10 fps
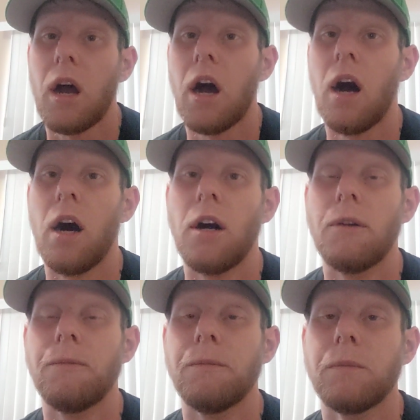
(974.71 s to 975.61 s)

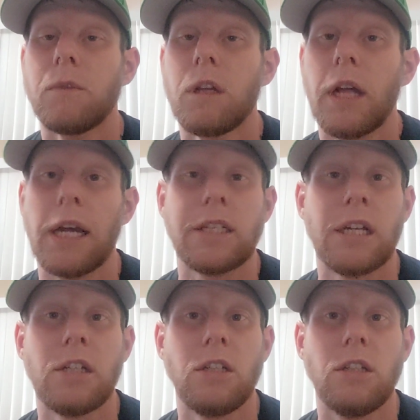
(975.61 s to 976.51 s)
Like I
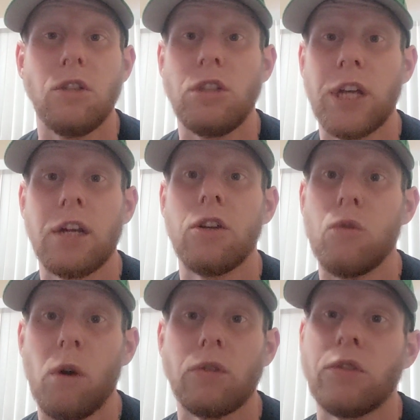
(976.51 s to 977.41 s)
said, Uchenna
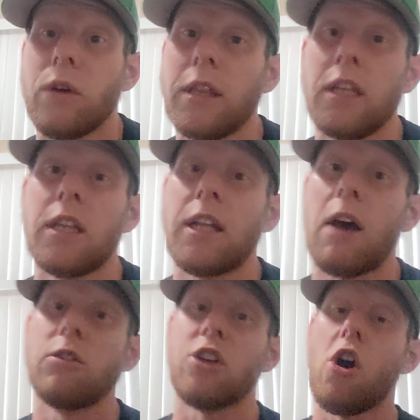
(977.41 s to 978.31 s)
Nwosu, I think
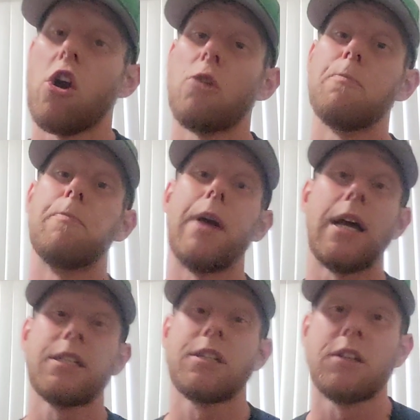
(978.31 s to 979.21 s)
that was our
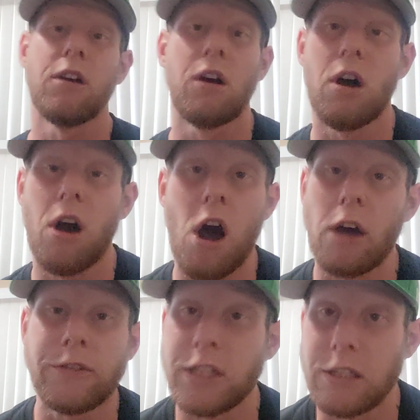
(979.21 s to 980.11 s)
best
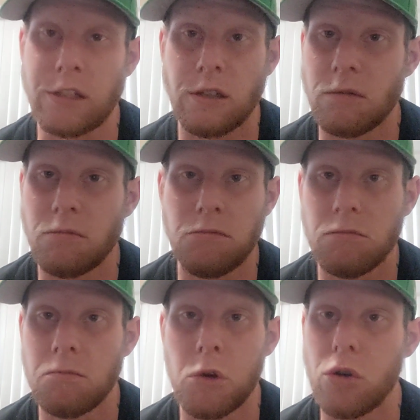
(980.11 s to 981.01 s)
offseason
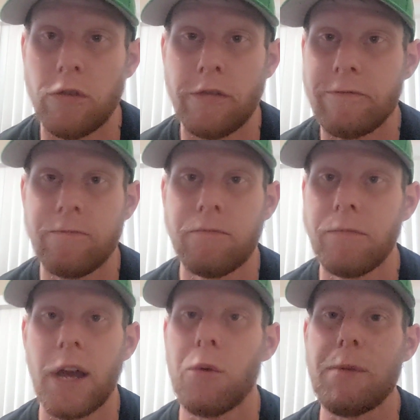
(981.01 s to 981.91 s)
move
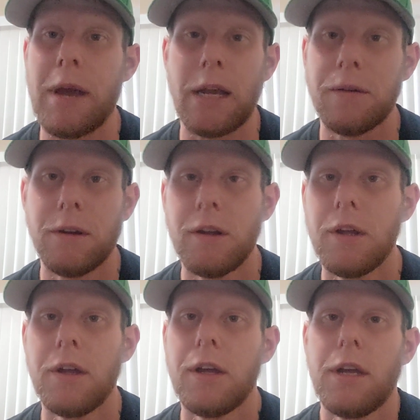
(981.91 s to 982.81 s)
that we made.
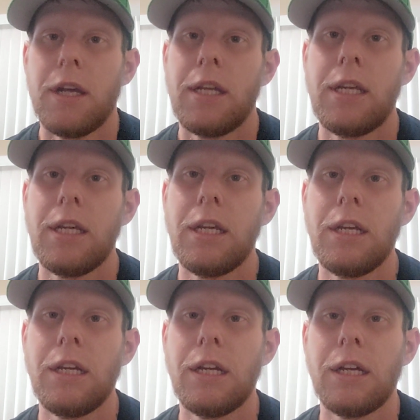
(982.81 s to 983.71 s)

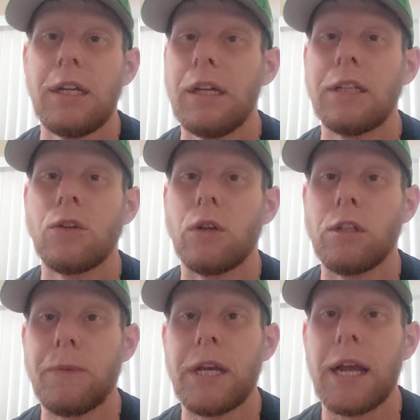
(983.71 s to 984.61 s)
He is going
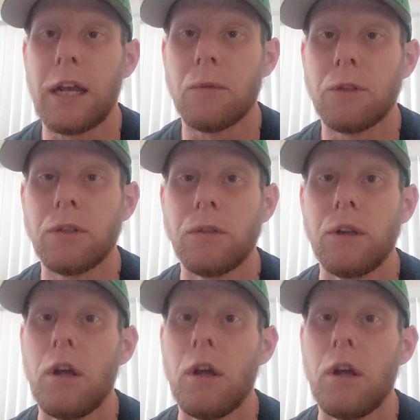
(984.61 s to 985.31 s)
to be an animal.